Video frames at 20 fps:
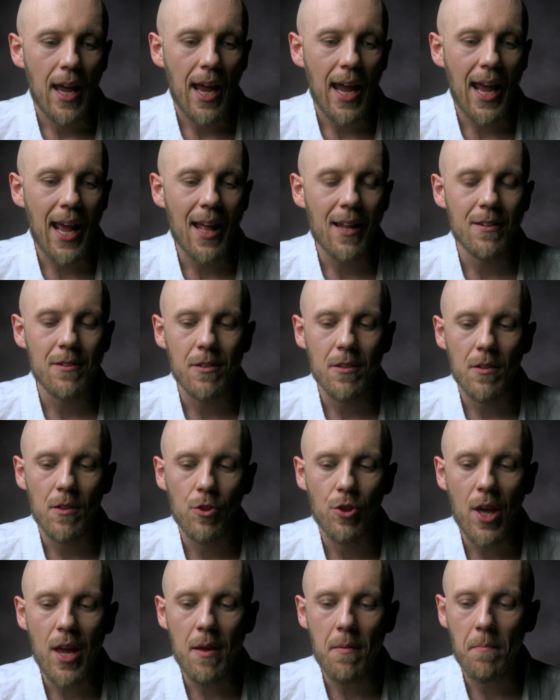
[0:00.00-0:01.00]
And
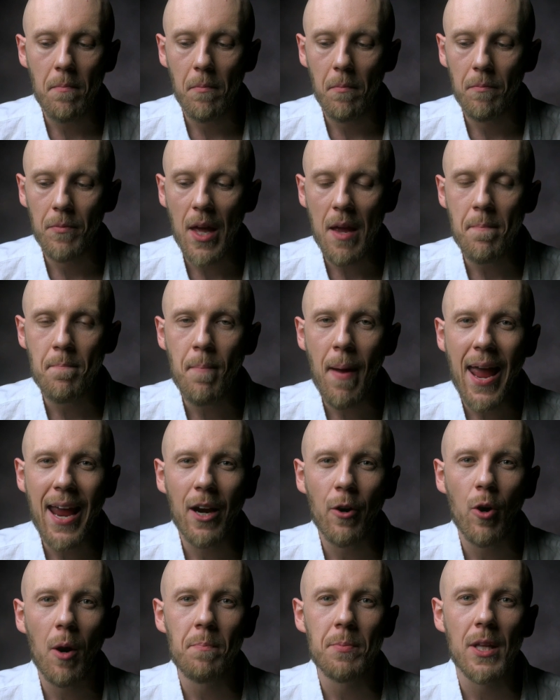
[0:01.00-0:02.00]
they
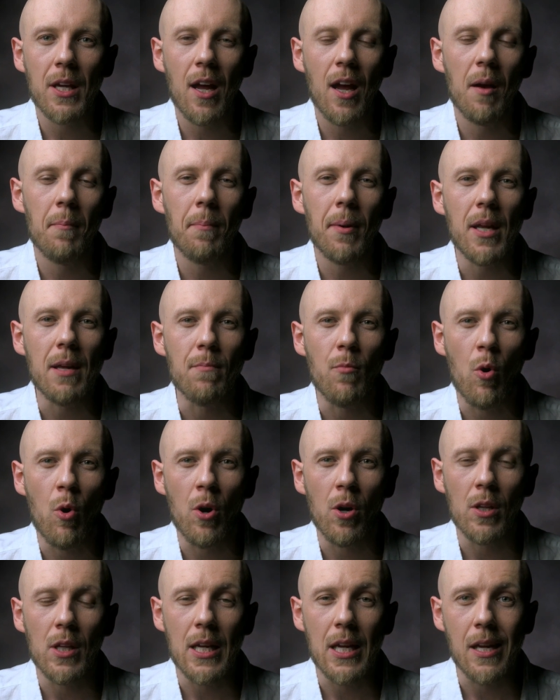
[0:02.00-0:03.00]
bankrupt the company
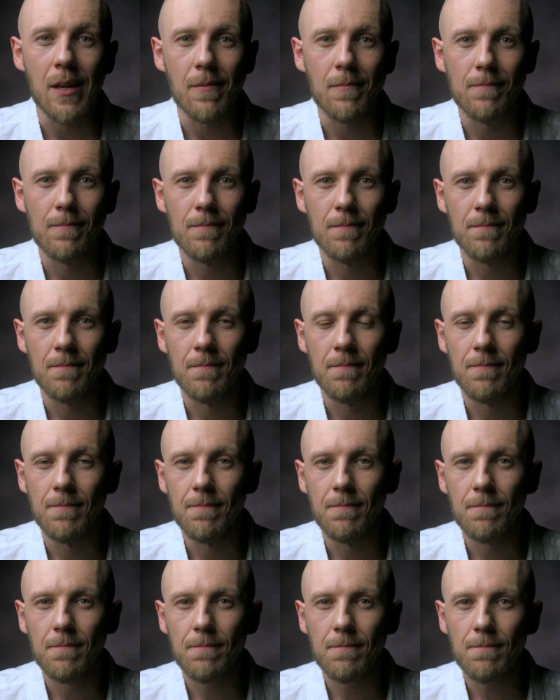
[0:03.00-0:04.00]
morally.
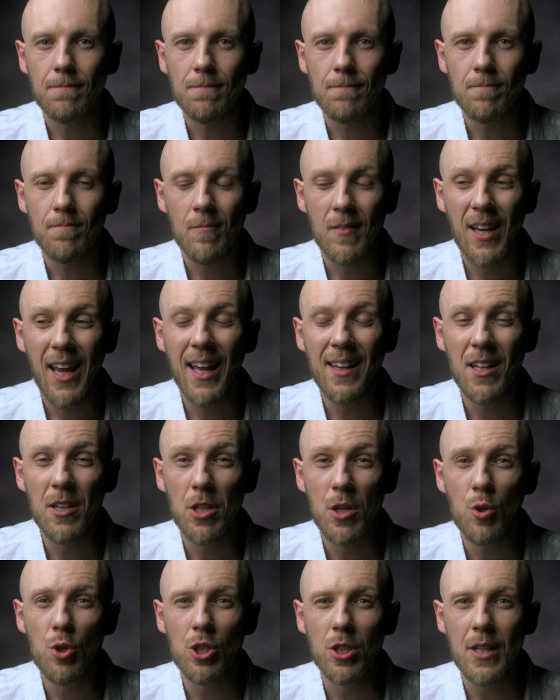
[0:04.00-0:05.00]
And then
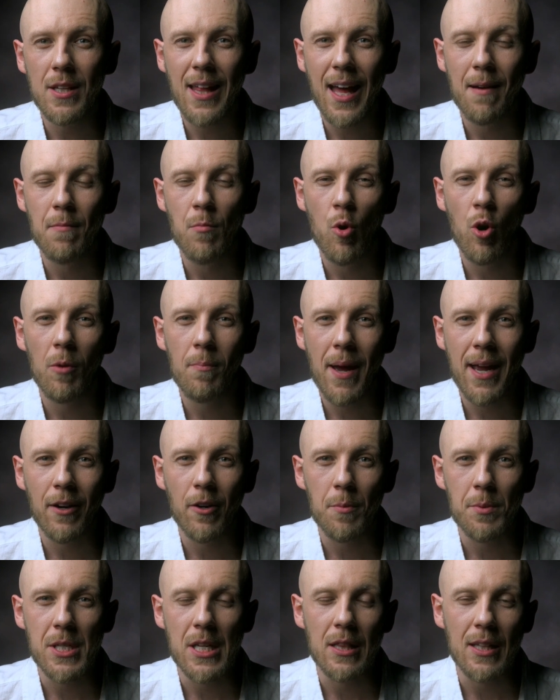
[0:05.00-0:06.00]
usually that moral
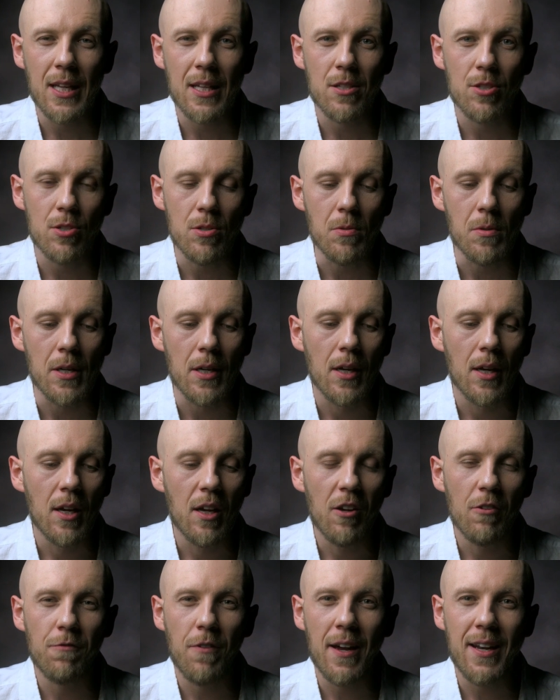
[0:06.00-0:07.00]
bankruptcy leads to a
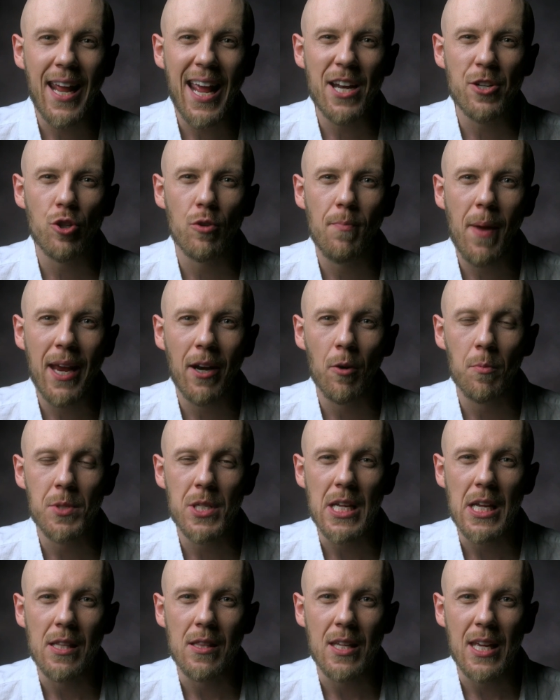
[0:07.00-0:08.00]
financial
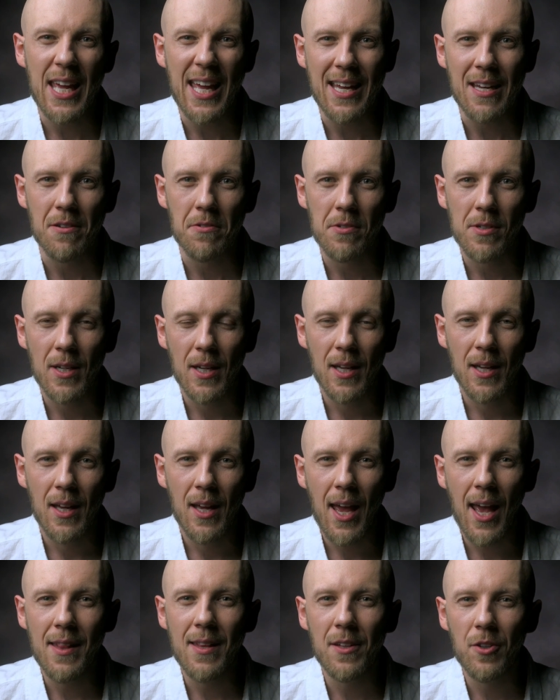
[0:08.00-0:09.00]
bankruptcy in the end.
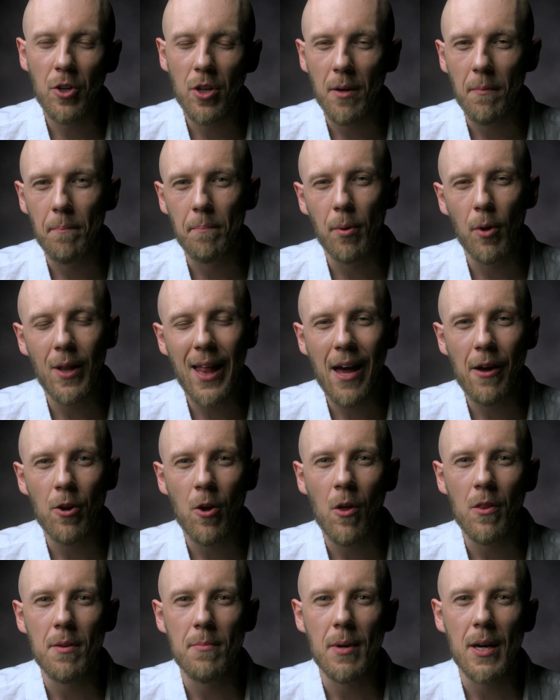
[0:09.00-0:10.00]
And then they're going to pull out
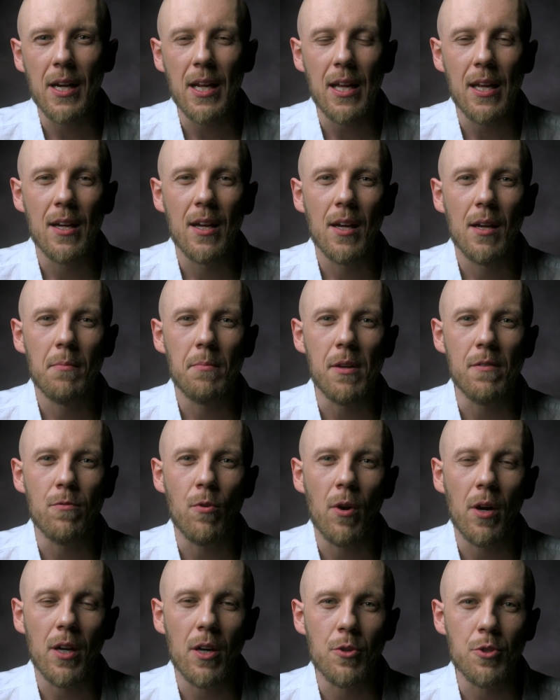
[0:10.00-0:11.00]
all the money
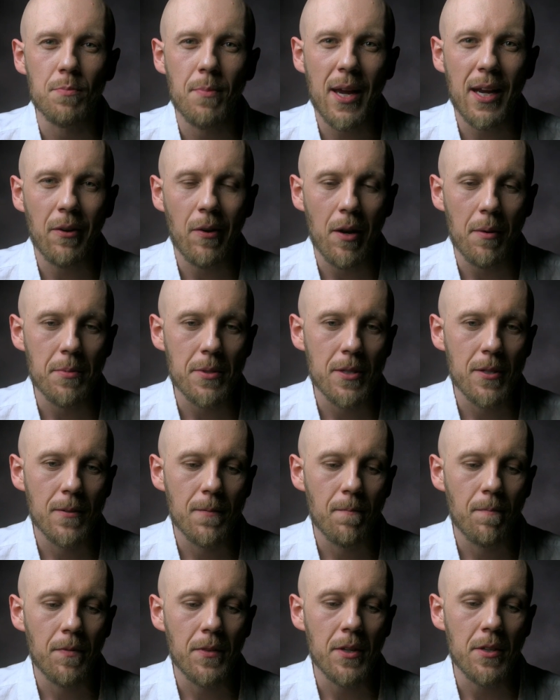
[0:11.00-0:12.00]
before it goes bankrupt.
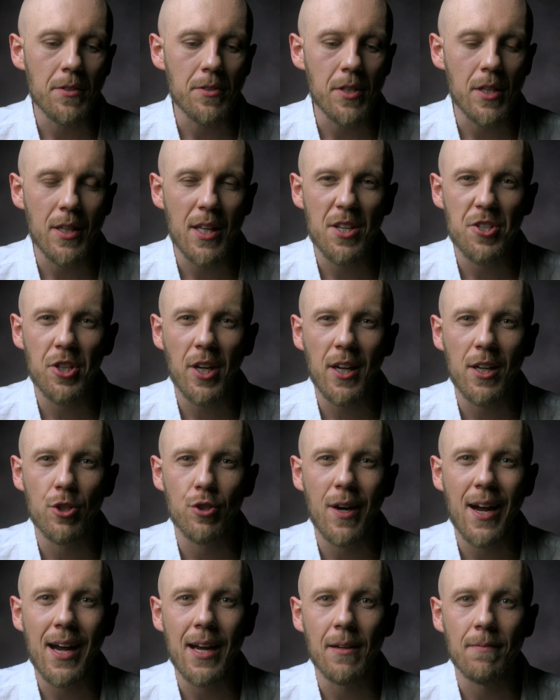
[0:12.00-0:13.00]
You see, they suck it
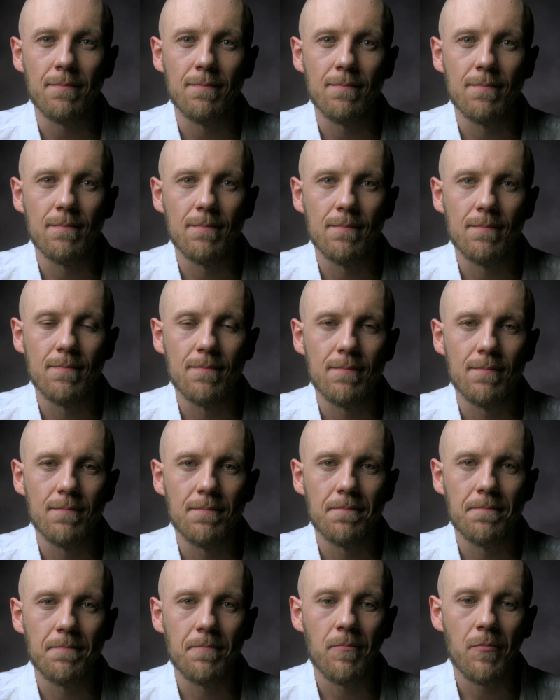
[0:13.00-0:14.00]
dry,
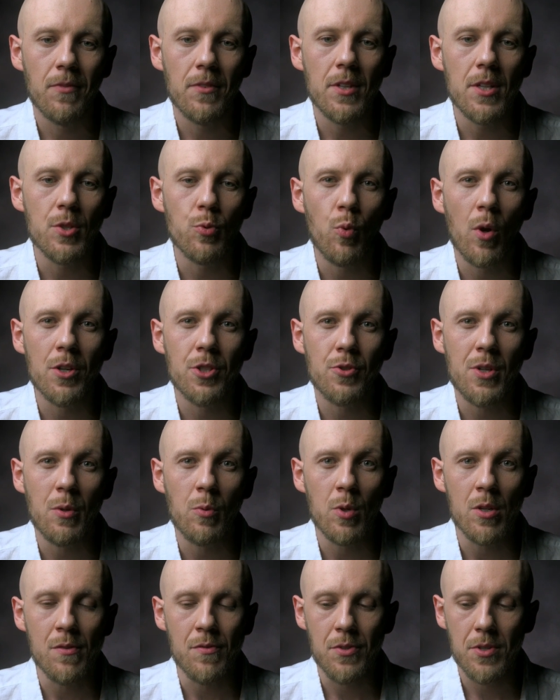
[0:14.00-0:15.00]
these Wall Street
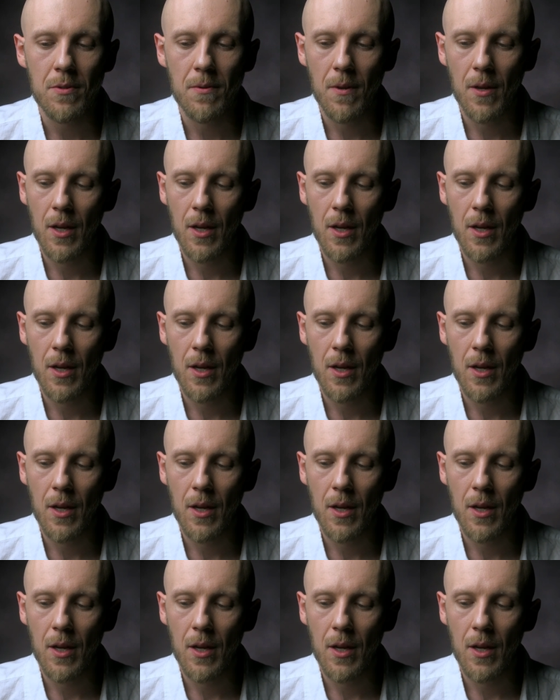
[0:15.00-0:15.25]
wolves.